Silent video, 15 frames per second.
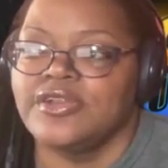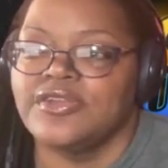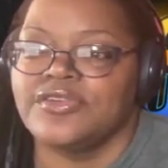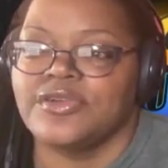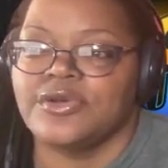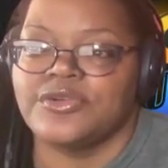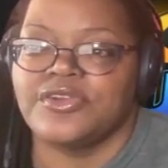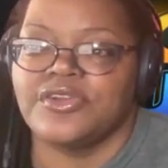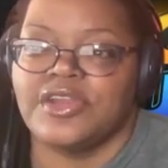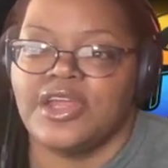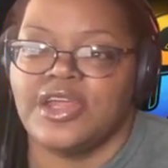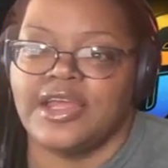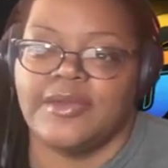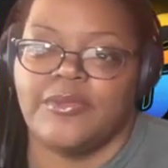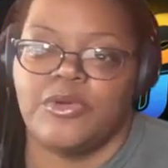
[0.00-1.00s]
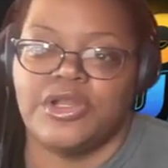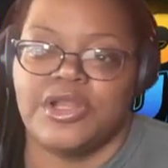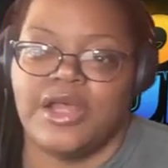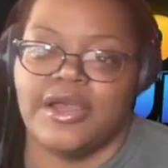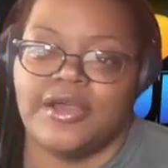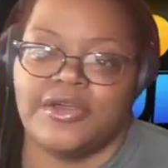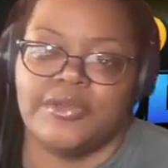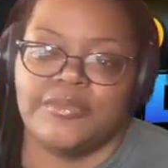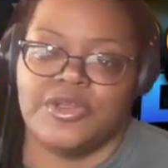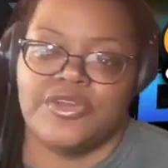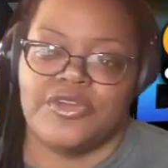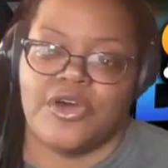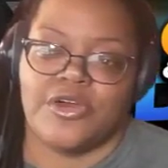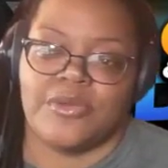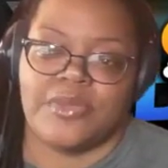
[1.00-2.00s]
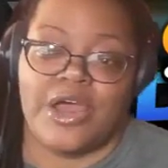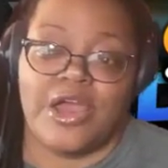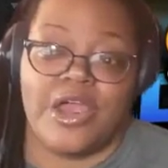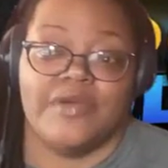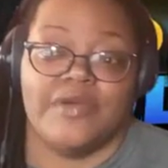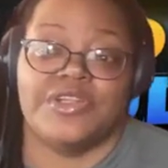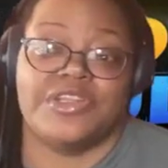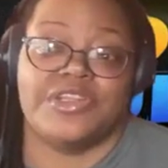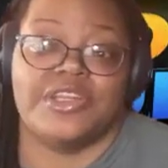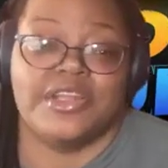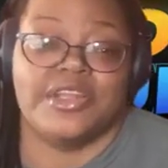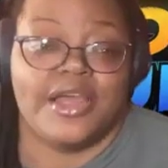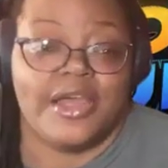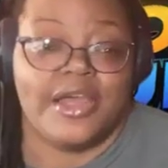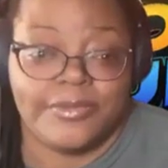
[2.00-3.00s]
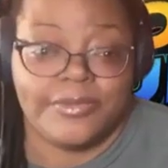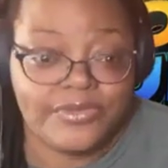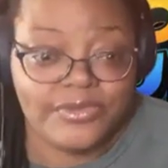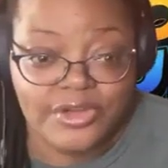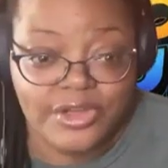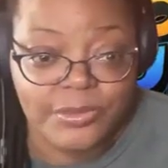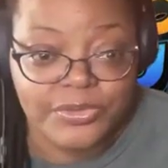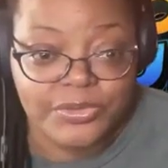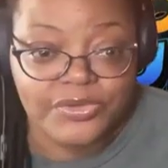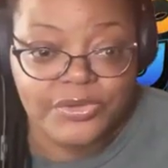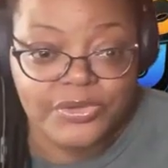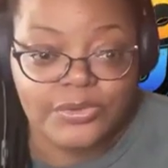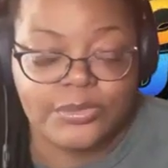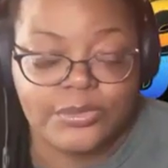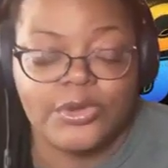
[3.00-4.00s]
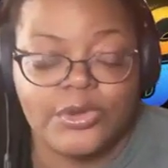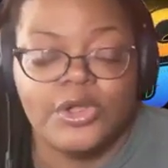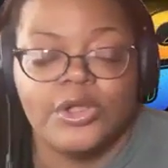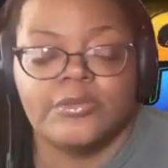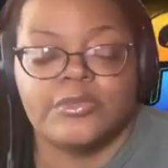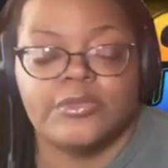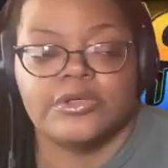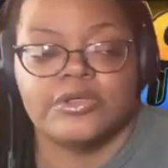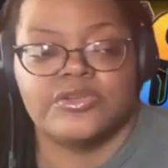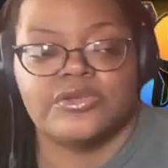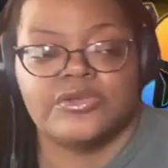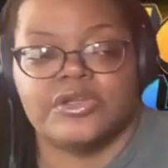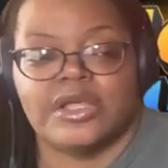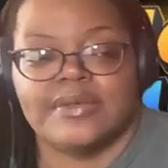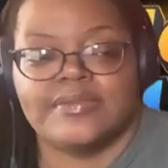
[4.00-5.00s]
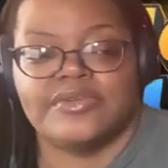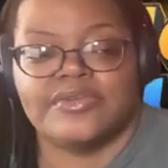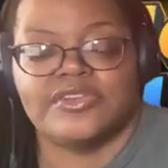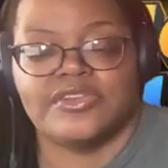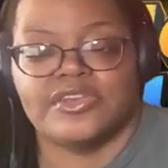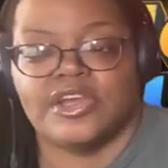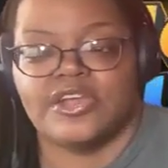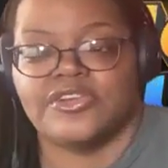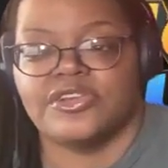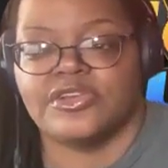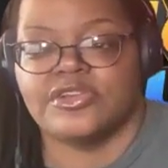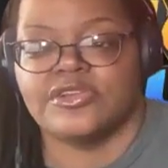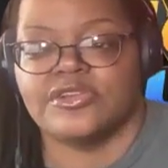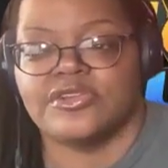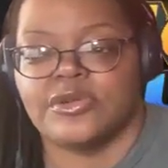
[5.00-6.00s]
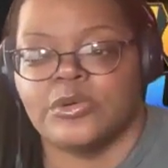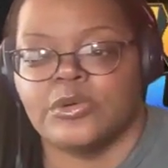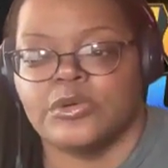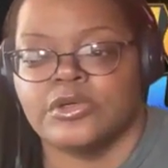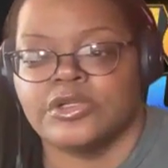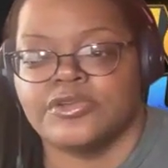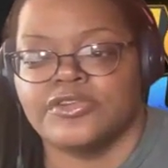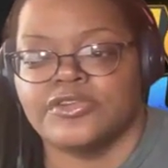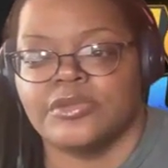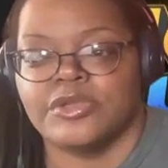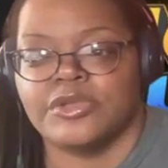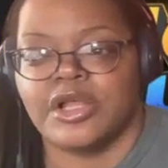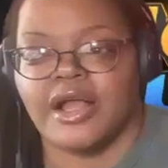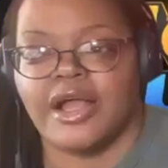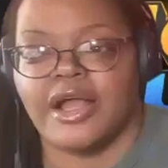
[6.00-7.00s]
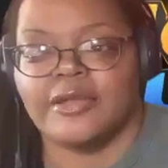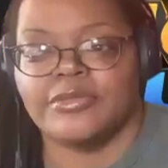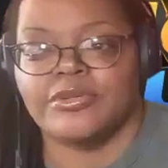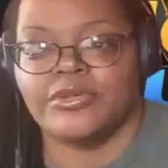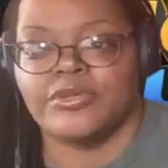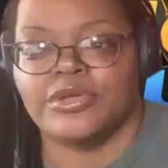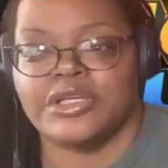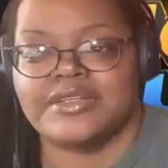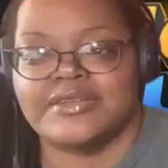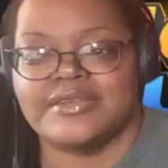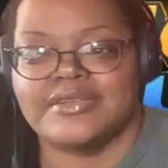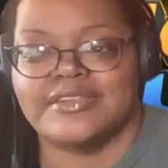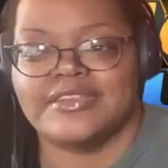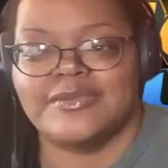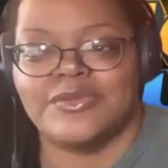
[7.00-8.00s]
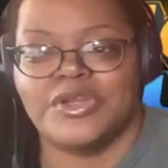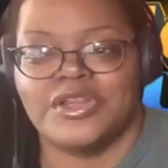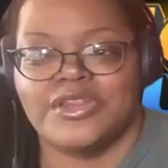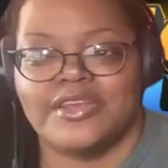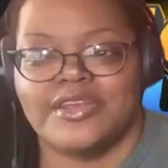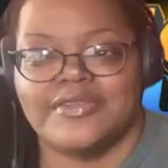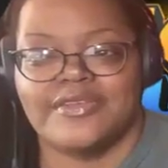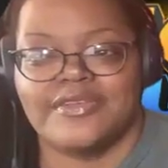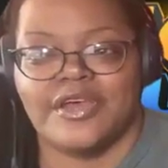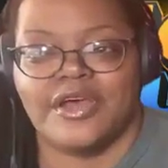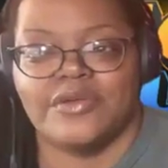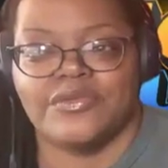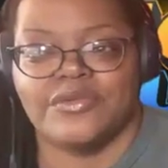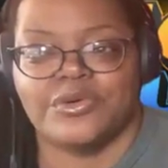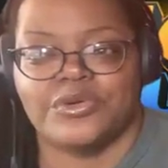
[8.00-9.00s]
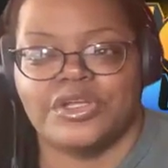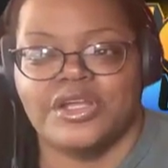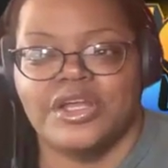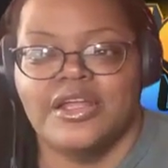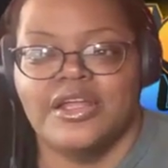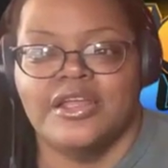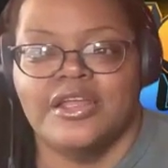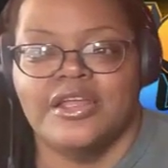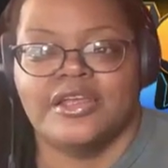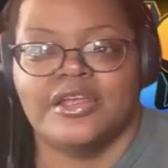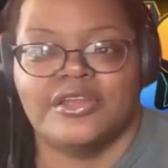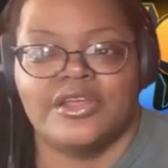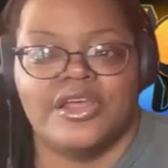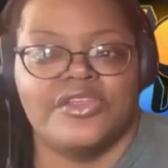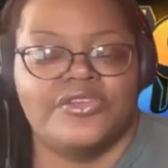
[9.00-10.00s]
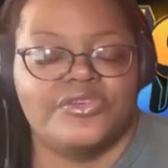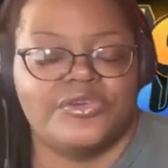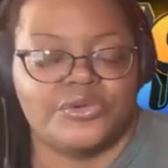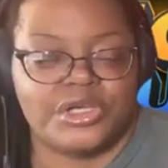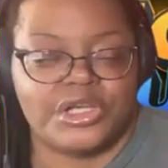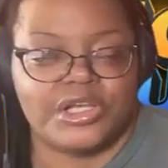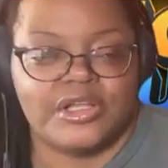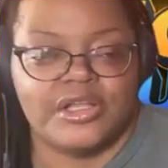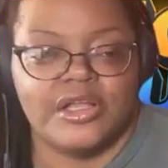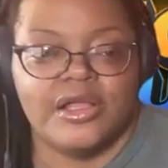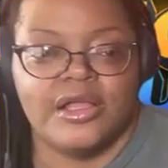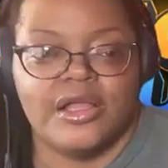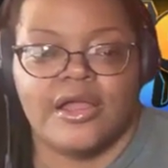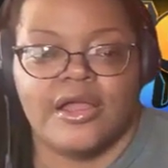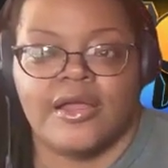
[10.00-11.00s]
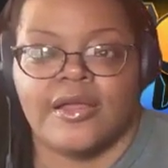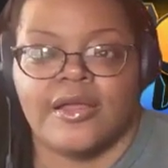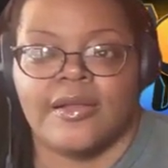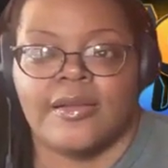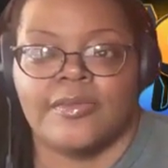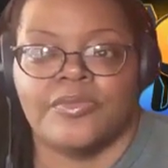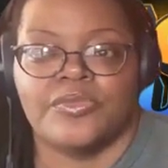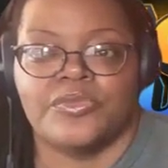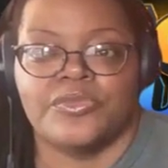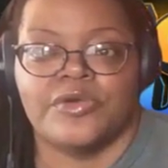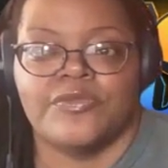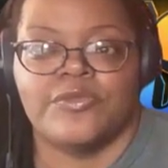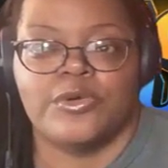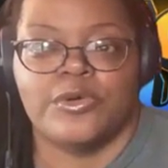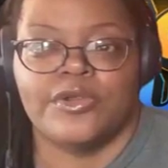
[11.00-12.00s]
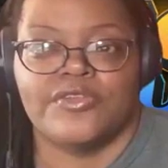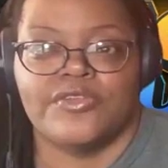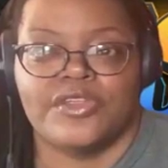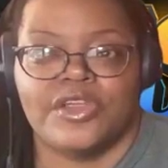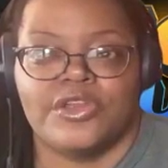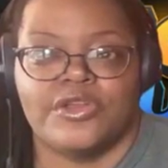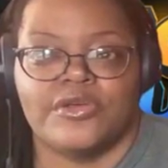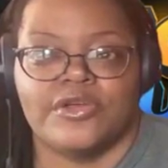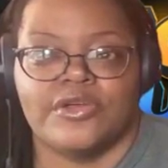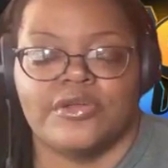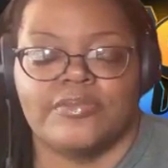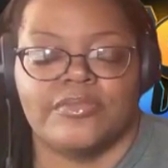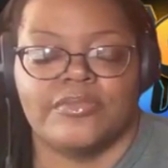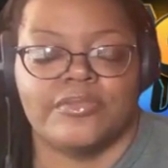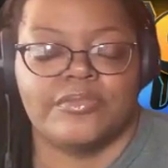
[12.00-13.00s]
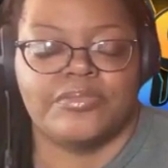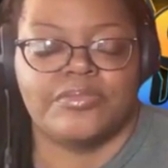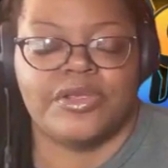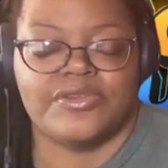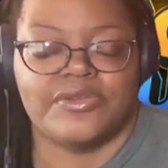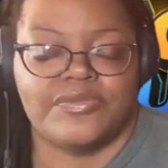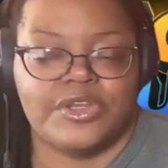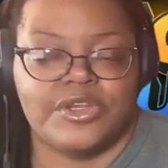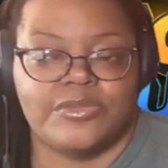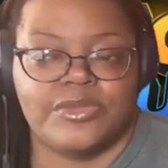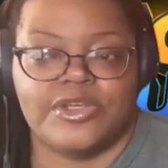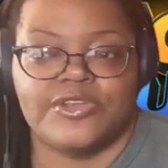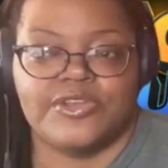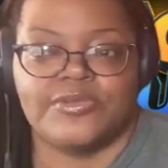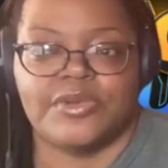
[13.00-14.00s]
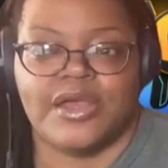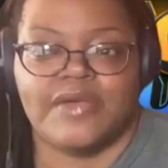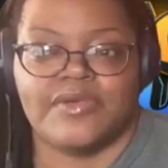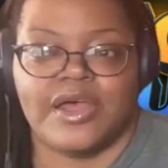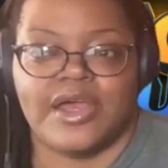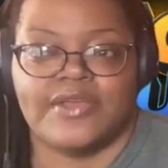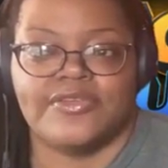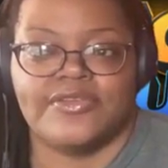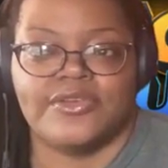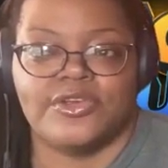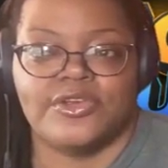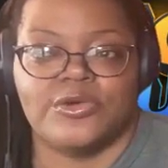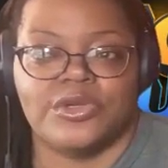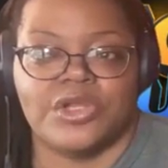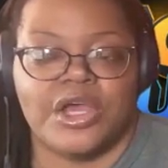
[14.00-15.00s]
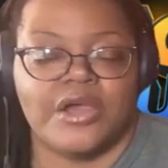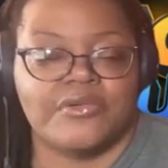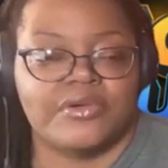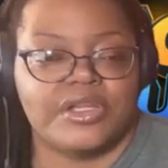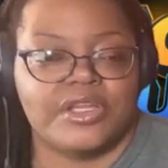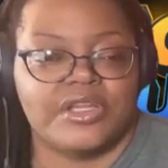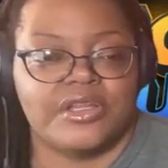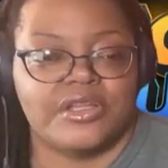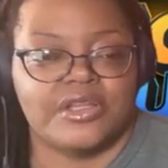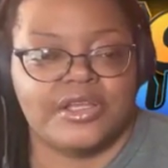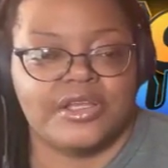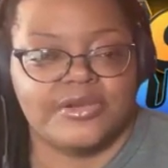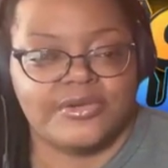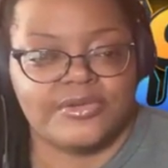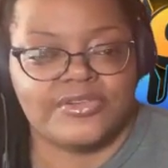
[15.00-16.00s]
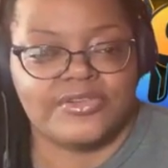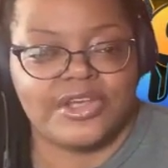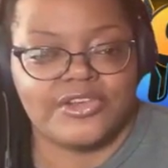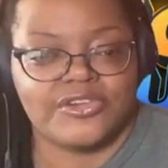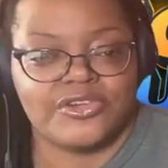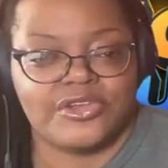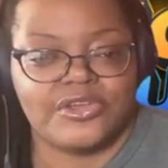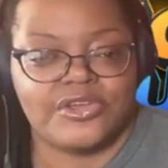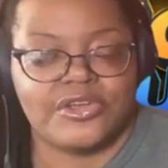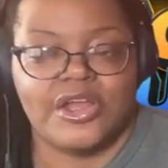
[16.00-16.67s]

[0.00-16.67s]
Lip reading: So today we're not going to be talking about everything that happens in the episode. We're just going to have a discussions on some of the high points and some of the things covered in history. Of course, in the Best of Enemies, we have Ice Cube narrating the Lakers section.